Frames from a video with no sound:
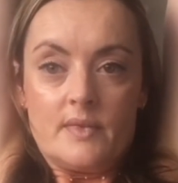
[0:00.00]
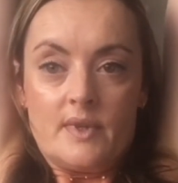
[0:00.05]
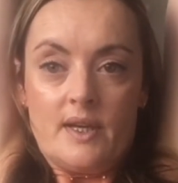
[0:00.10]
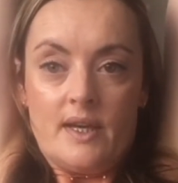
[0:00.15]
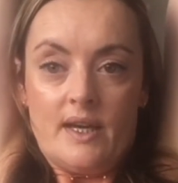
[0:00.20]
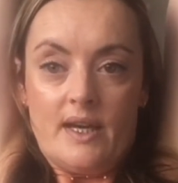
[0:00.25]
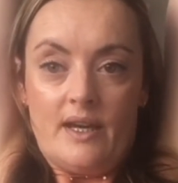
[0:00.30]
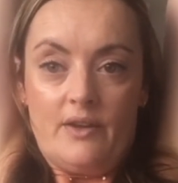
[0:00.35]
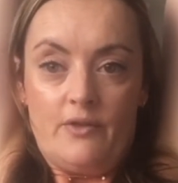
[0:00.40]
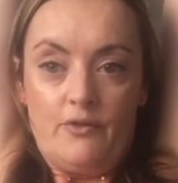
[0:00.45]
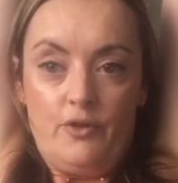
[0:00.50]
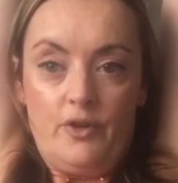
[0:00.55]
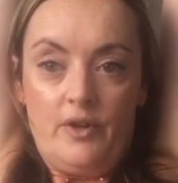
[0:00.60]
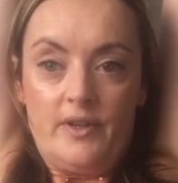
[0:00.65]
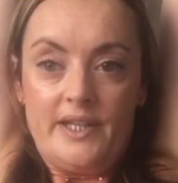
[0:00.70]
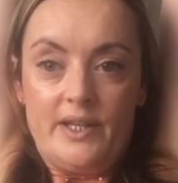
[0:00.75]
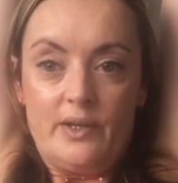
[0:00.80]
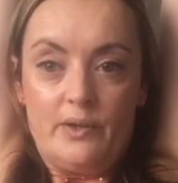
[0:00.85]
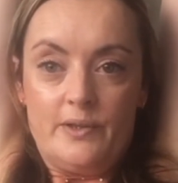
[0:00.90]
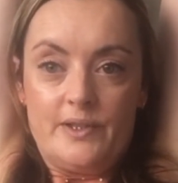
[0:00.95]
And
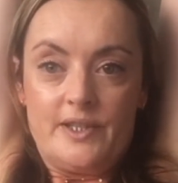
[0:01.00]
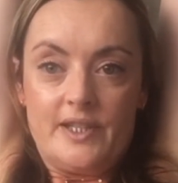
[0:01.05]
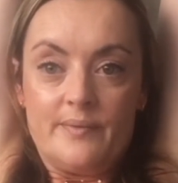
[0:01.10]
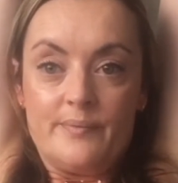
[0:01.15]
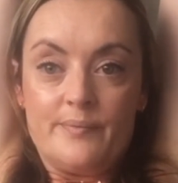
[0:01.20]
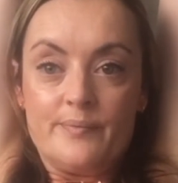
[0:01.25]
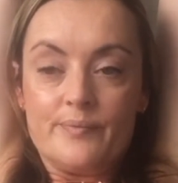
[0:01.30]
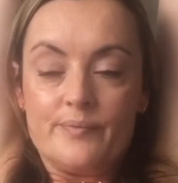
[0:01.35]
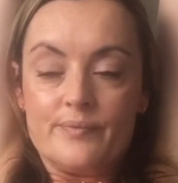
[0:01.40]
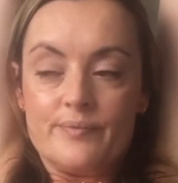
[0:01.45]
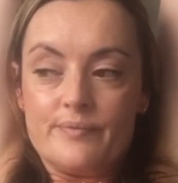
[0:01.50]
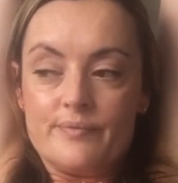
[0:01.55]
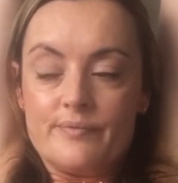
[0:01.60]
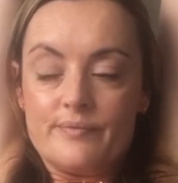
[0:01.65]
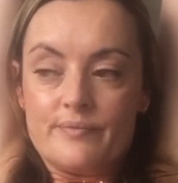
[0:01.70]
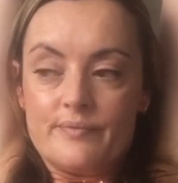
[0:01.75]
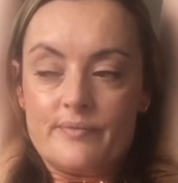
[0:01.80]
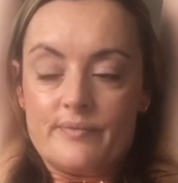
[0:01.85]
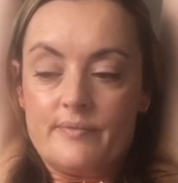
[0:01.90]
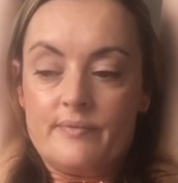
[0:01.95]
really hold it.
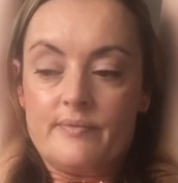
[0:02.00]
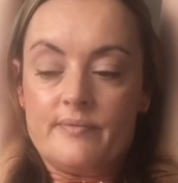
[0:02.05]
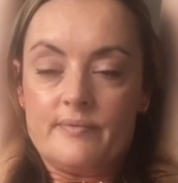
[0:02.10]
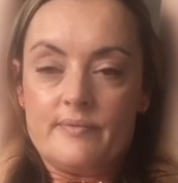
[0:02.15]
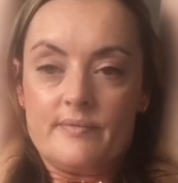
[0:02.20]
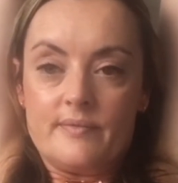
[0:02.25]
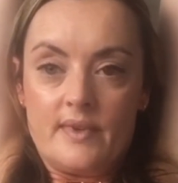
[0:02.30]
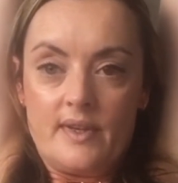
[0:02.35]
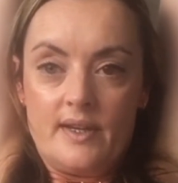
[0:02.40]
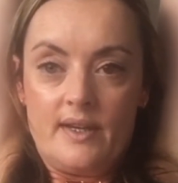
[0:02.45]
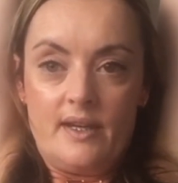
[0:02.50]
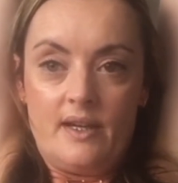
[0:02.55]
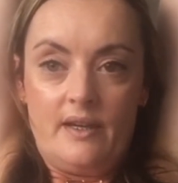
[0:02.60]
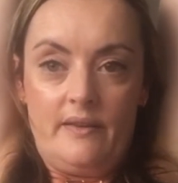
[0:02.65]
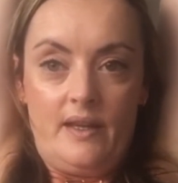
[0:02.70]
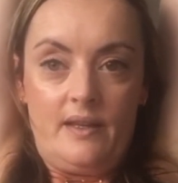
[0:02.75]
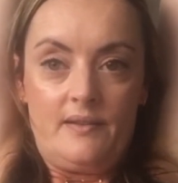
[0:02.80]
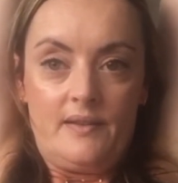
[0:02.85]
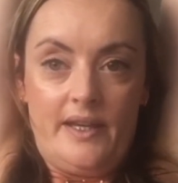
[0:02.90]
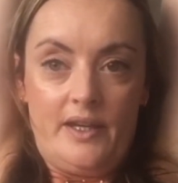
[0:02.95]
And
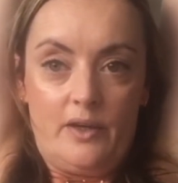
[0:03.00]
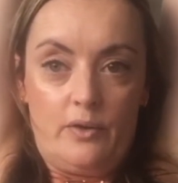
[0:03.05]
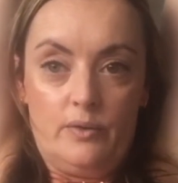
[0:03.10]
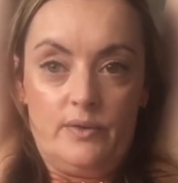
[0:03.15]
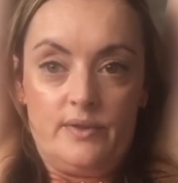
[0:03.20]
then let go.